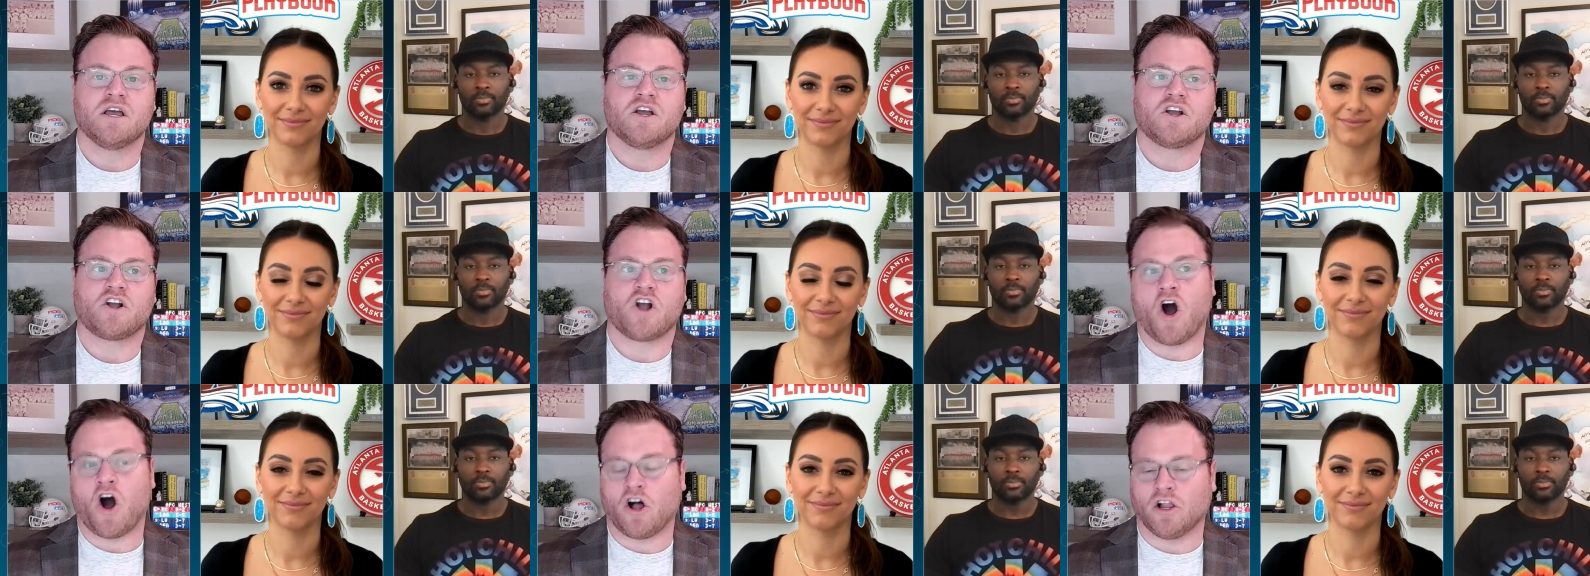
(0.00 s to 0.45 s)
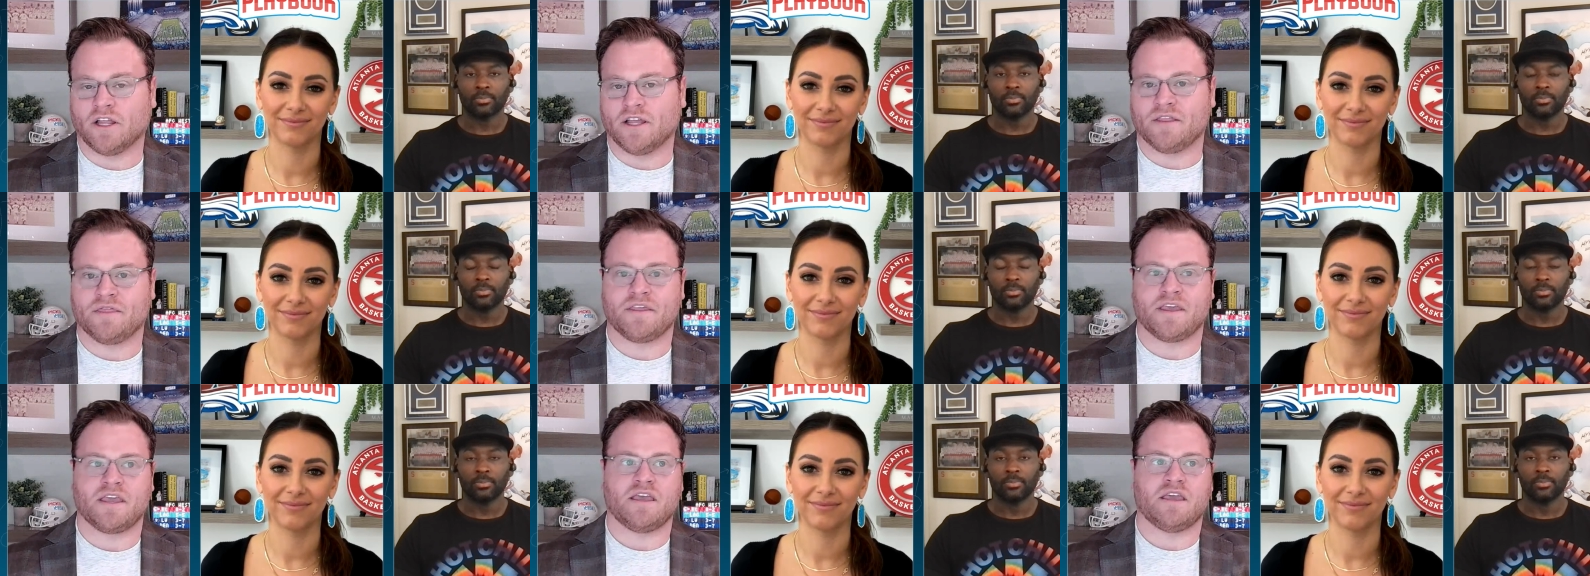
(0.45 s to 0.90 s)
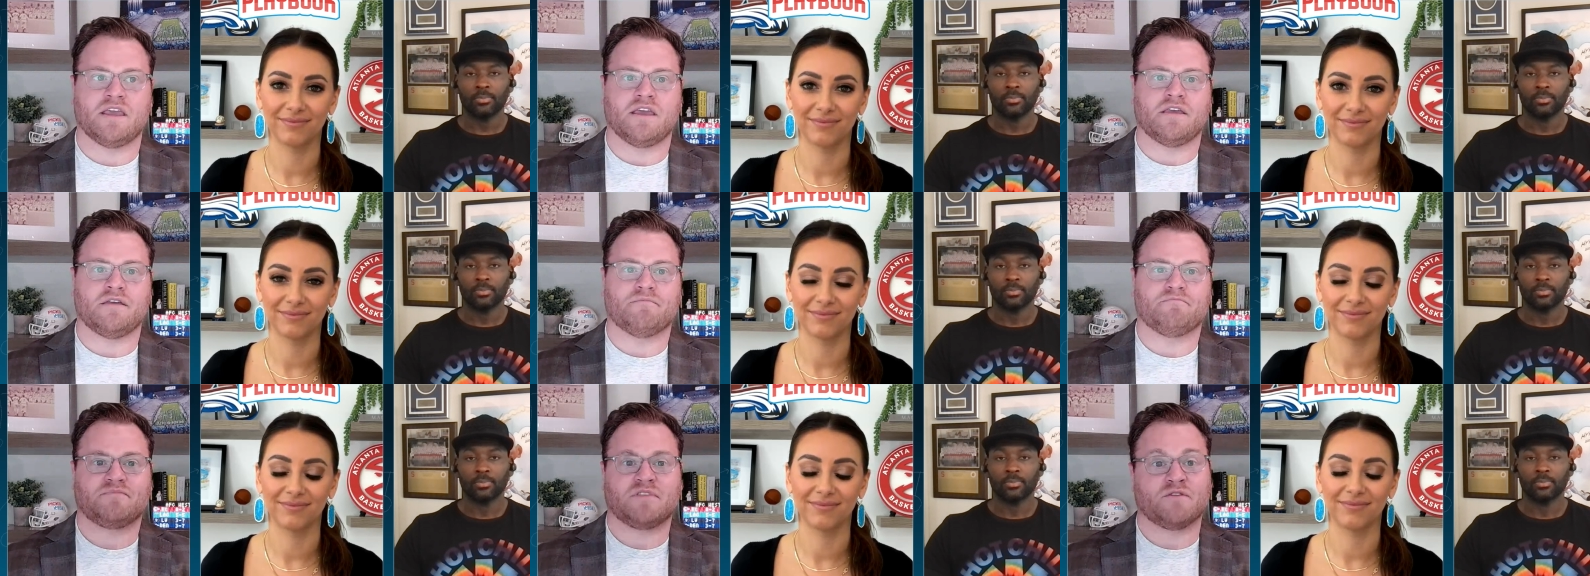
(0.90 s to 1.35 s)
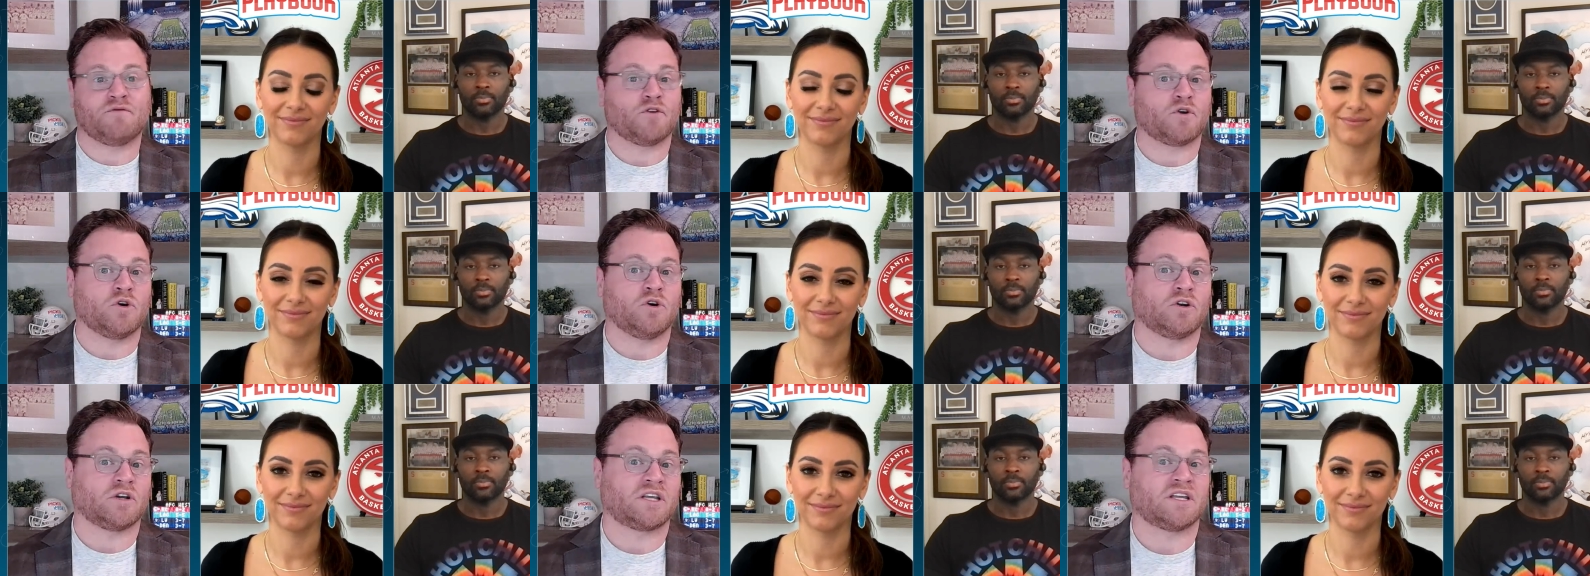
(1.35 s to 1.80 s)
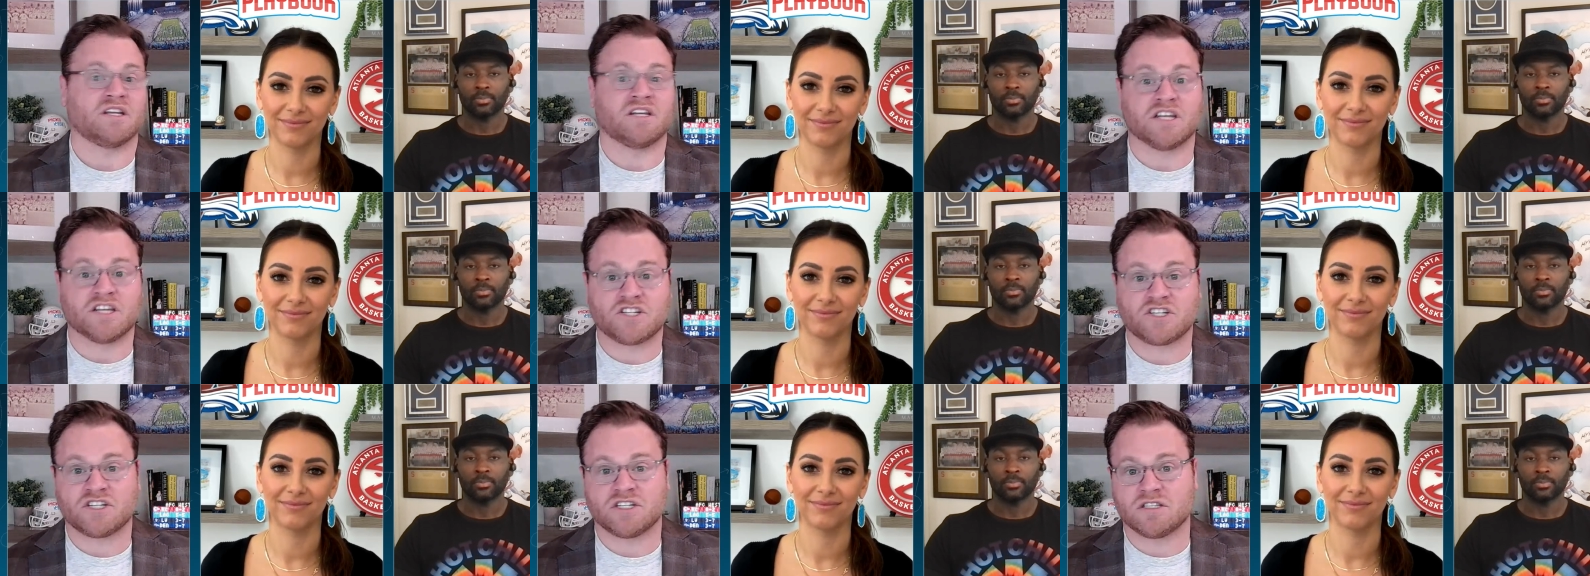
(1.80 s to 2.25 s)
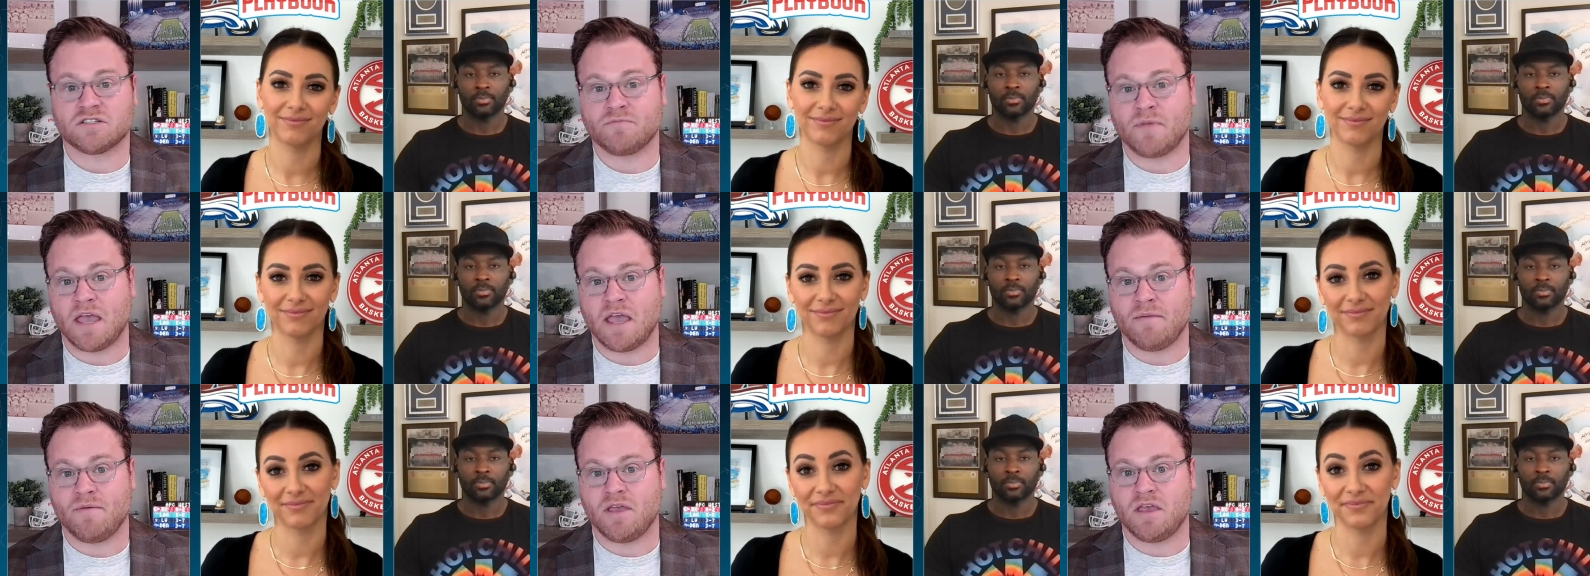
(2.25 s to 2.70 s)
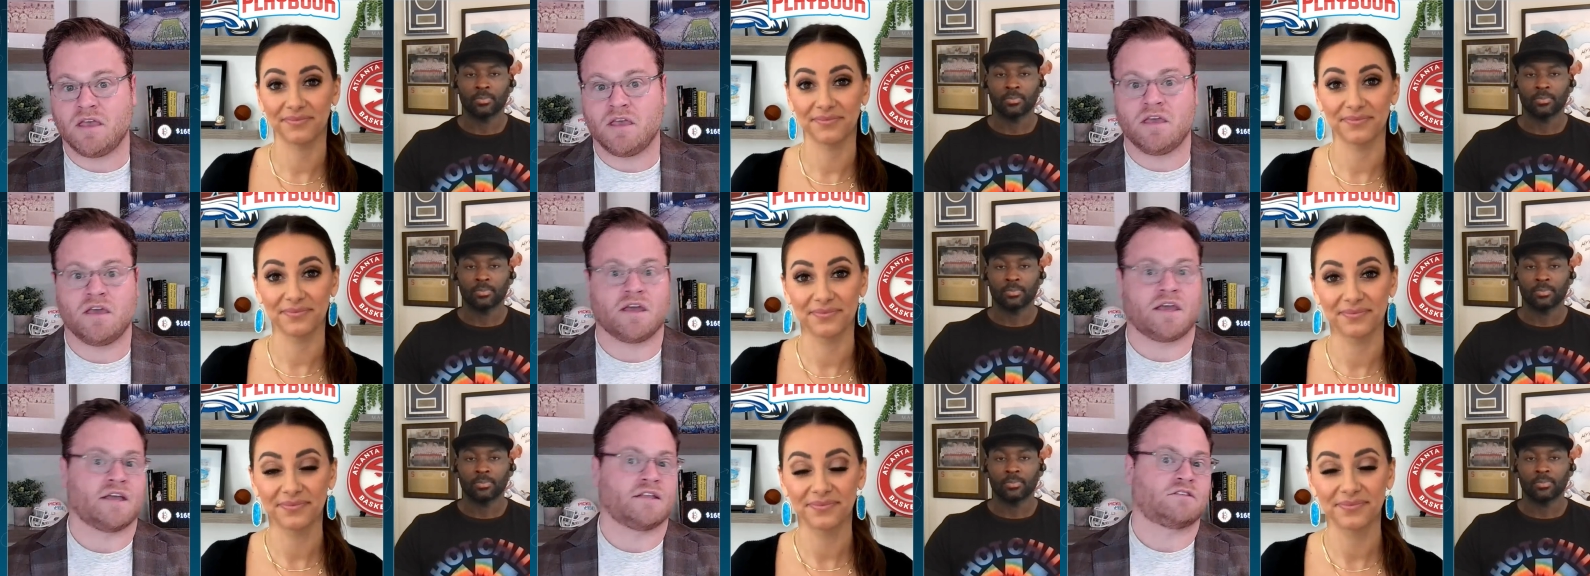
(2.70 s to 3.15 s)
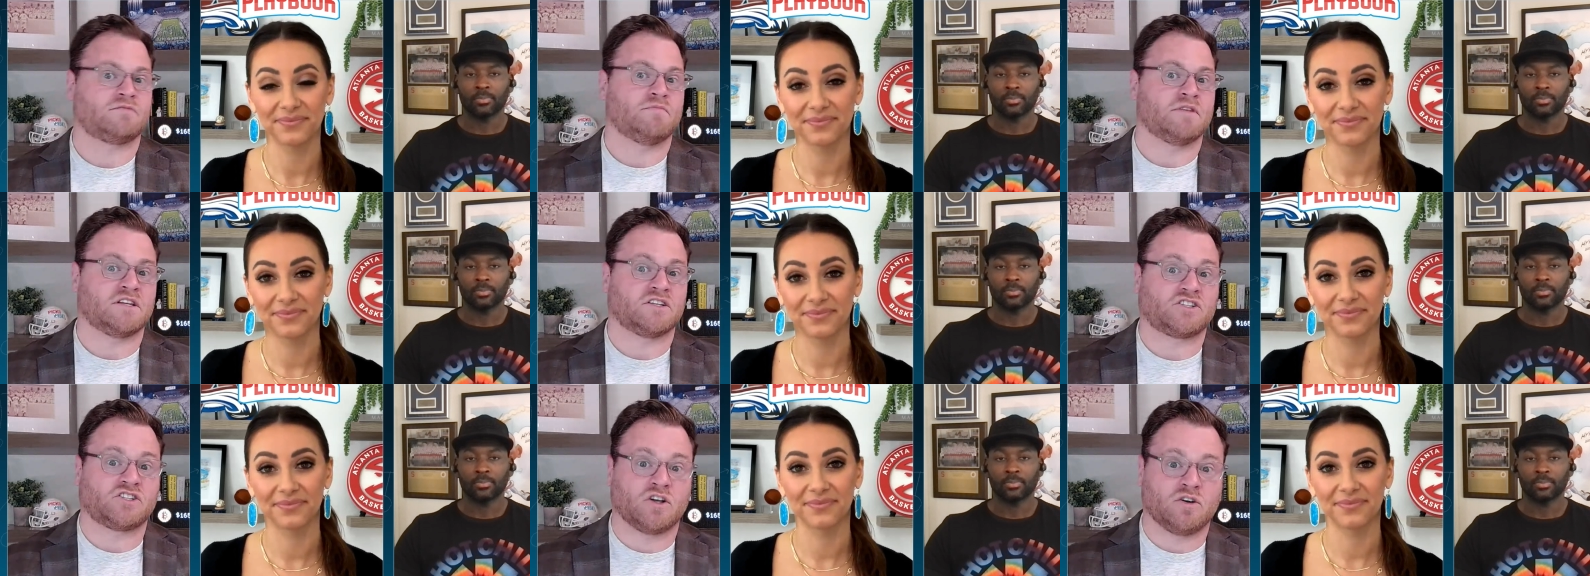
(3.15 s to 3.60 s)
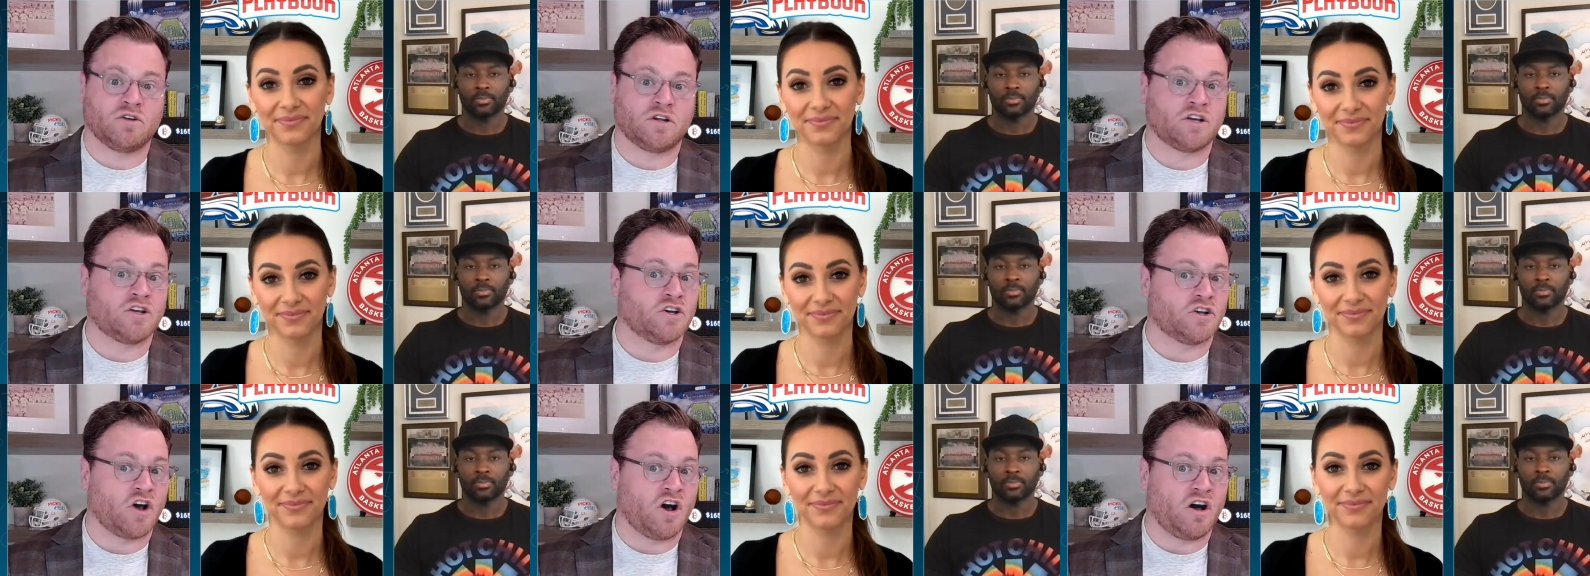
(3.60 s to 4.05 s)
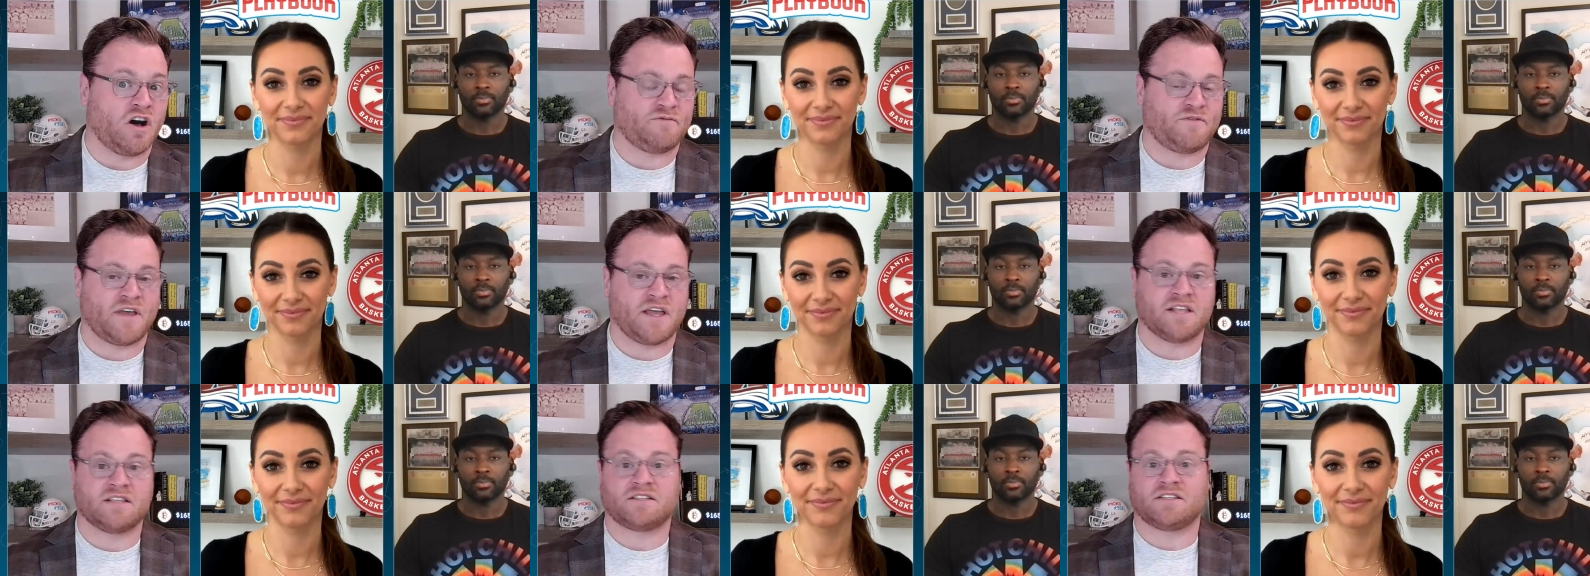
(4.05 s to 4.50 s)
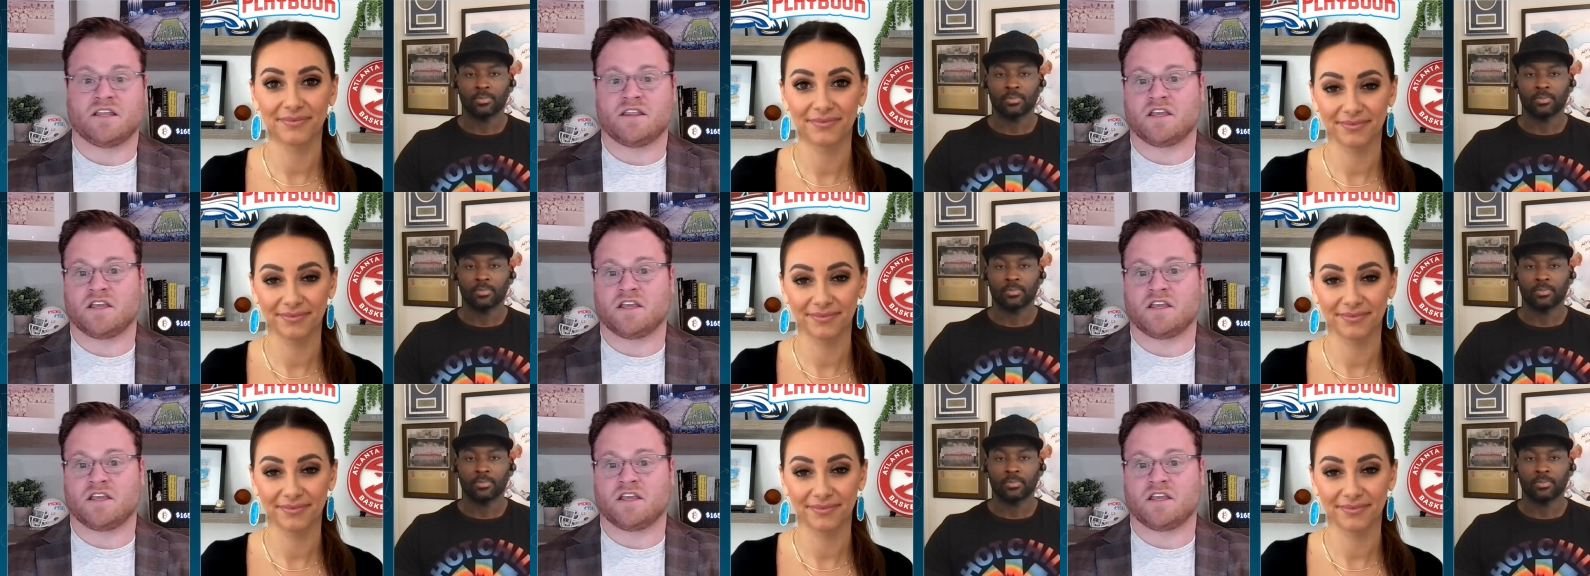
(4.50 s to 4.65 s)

Speaker 1: Call it the difficult conditions maybe against Minnesota, good offense.